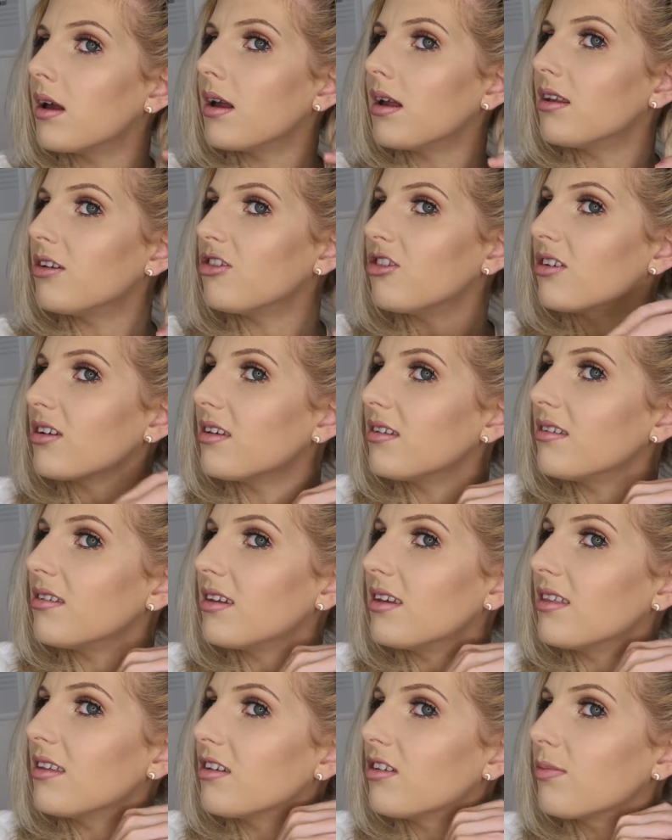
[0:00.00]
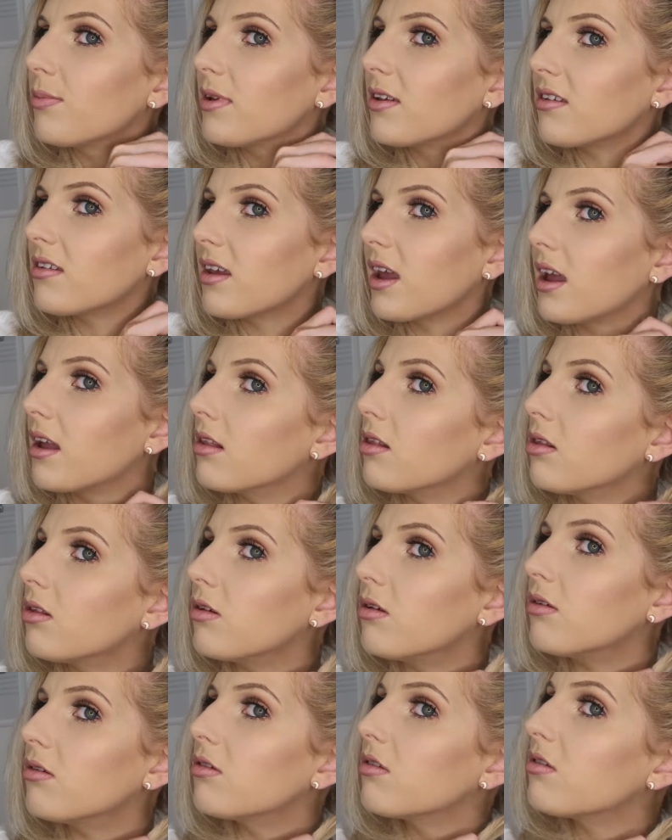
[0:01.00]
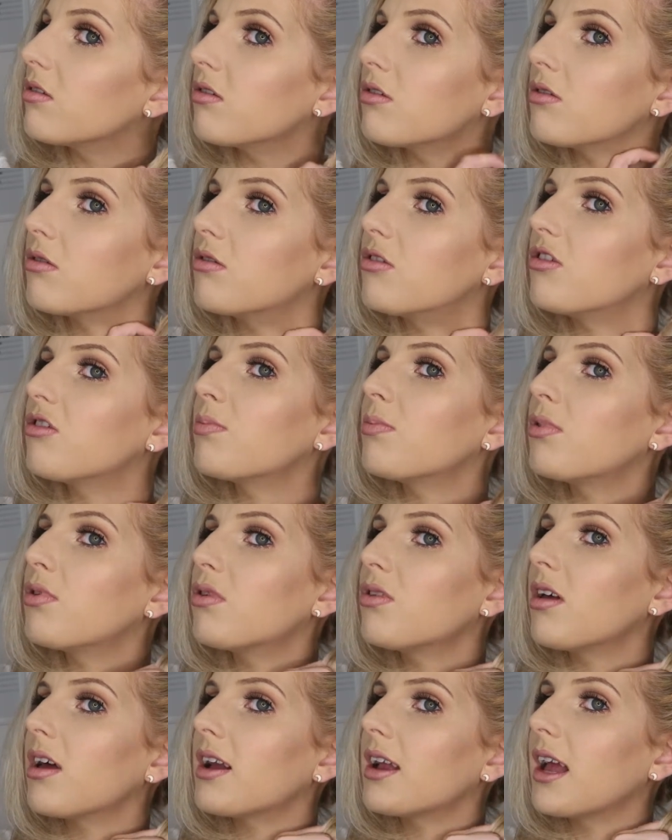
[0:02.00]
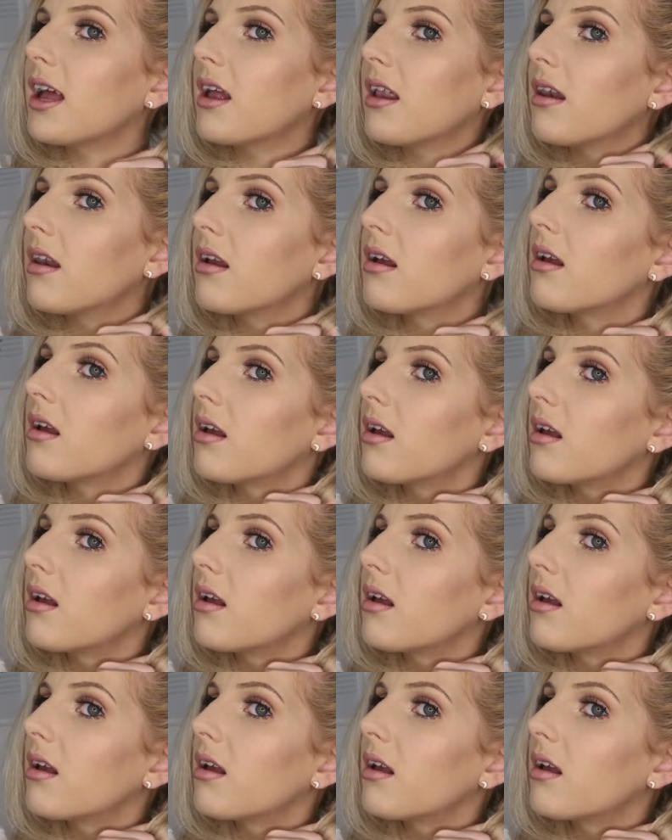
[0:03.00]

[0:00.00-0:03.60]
And as you can see, this bit's getting loose, so just pull it again.